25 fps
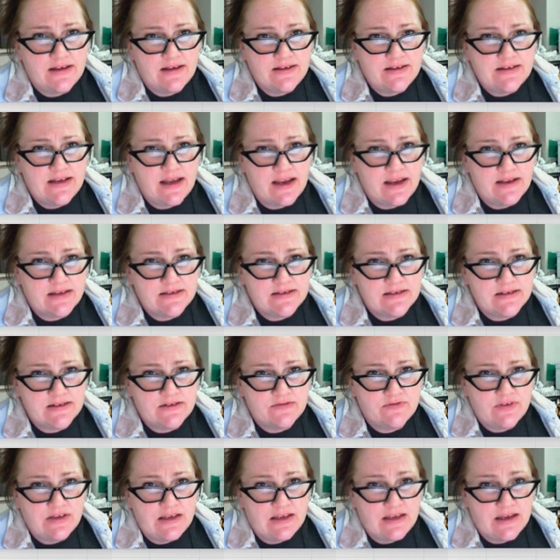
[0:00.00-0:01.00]
a day instead
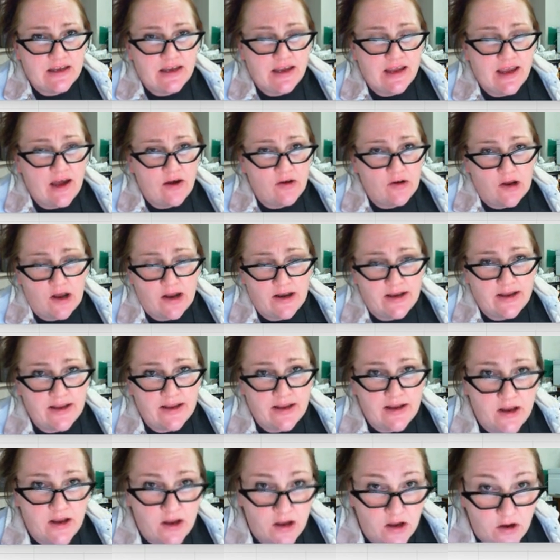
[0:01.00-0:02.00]
of geeking out on
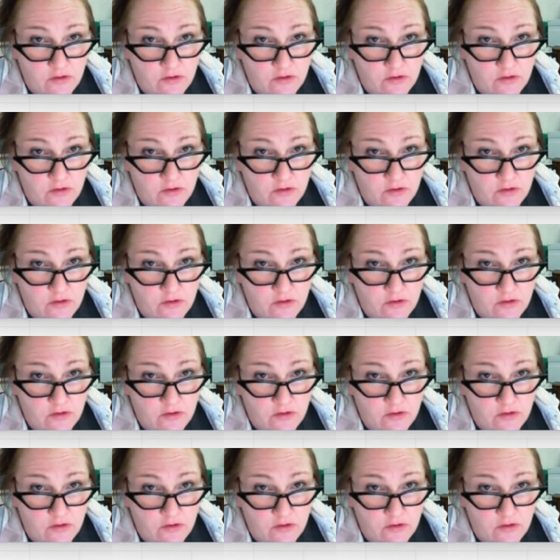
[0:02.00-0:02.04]
it